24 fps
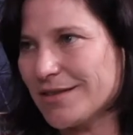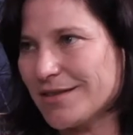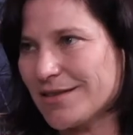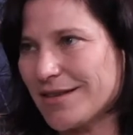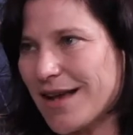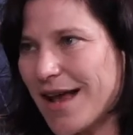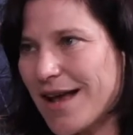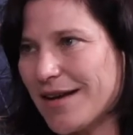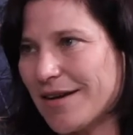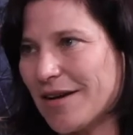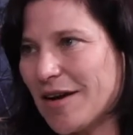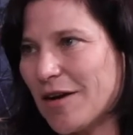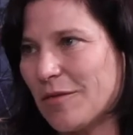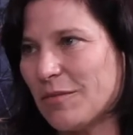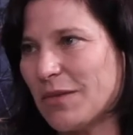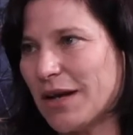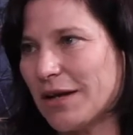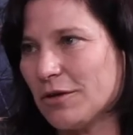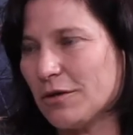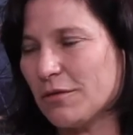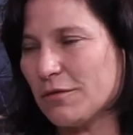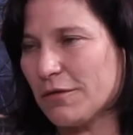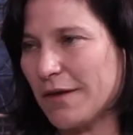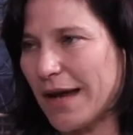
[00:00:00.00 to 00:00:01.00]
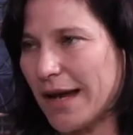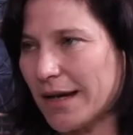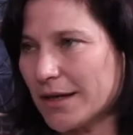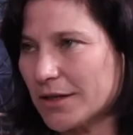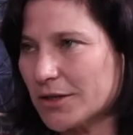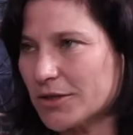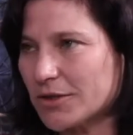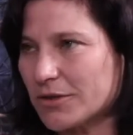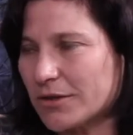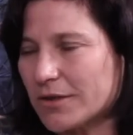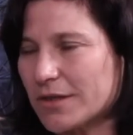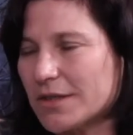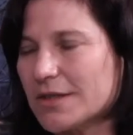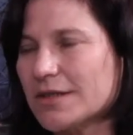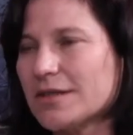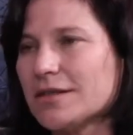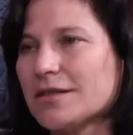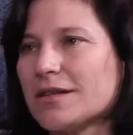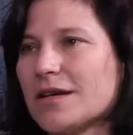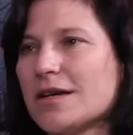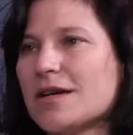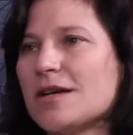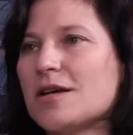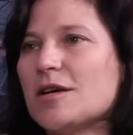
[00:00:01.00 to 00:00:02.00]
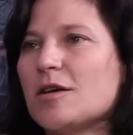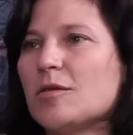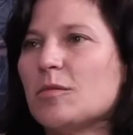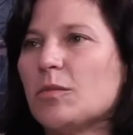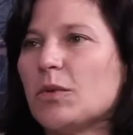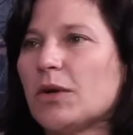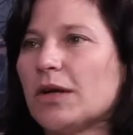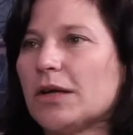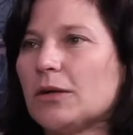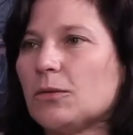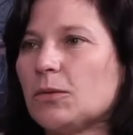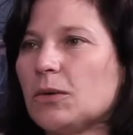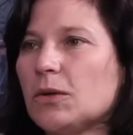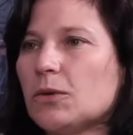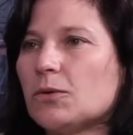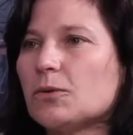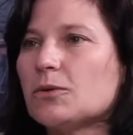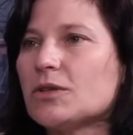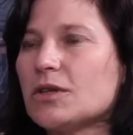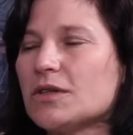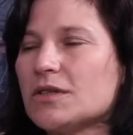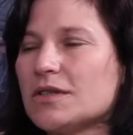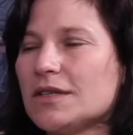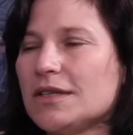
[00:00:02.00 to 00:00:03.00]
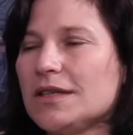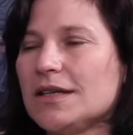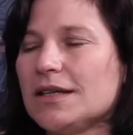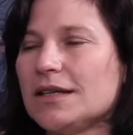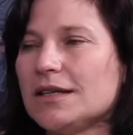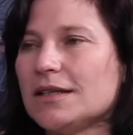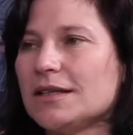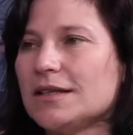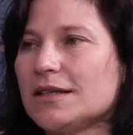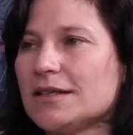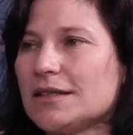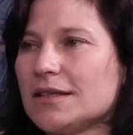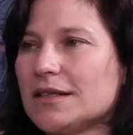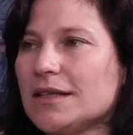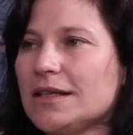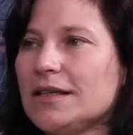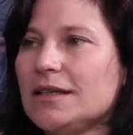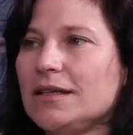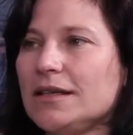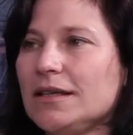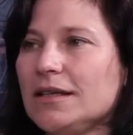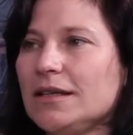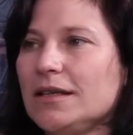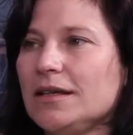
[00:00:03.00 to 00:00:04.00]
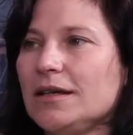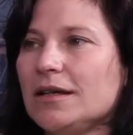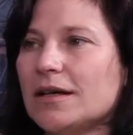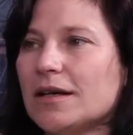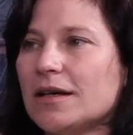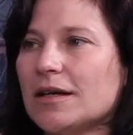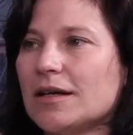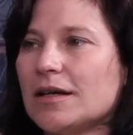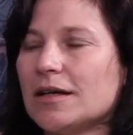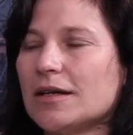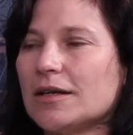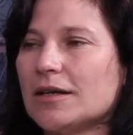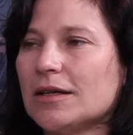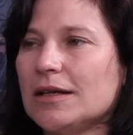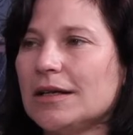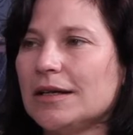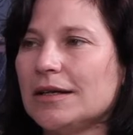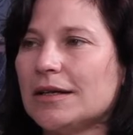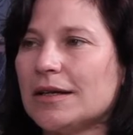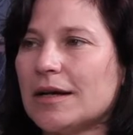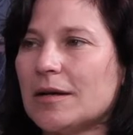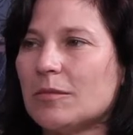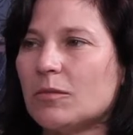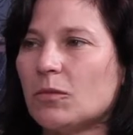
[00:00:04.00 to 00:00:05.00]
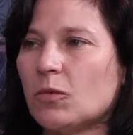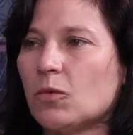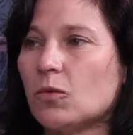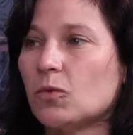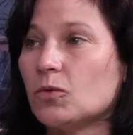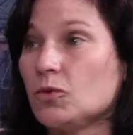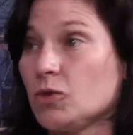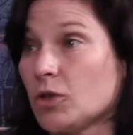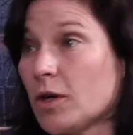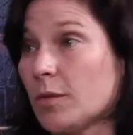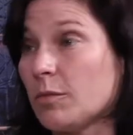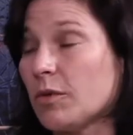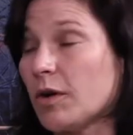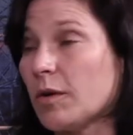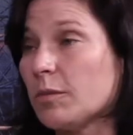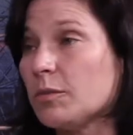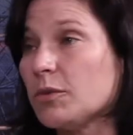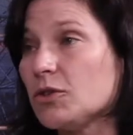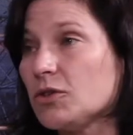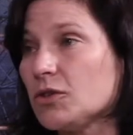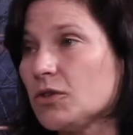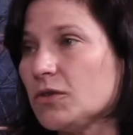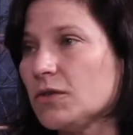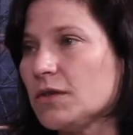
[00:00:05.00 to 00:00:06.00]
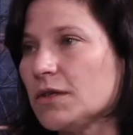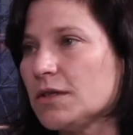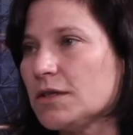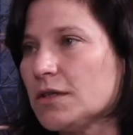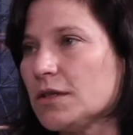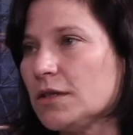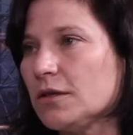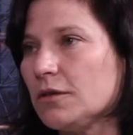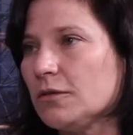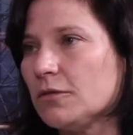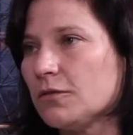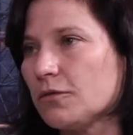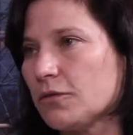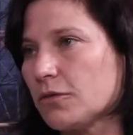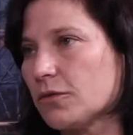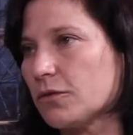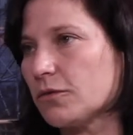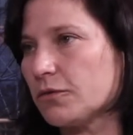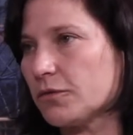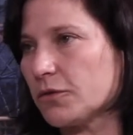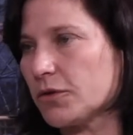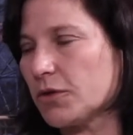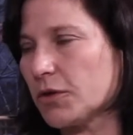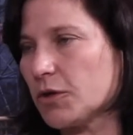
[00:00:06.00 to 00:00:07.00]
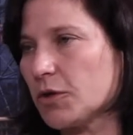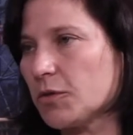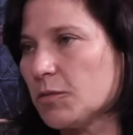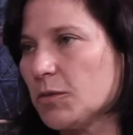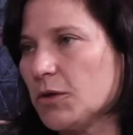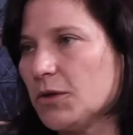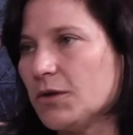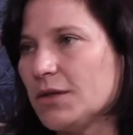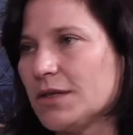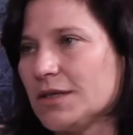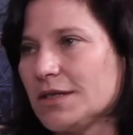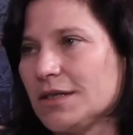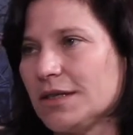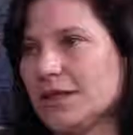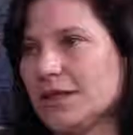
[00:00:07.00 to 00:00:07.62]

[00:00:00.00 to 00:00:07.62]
and our manufacturers, but we're also seeing it as a key income or job opportunity for the community,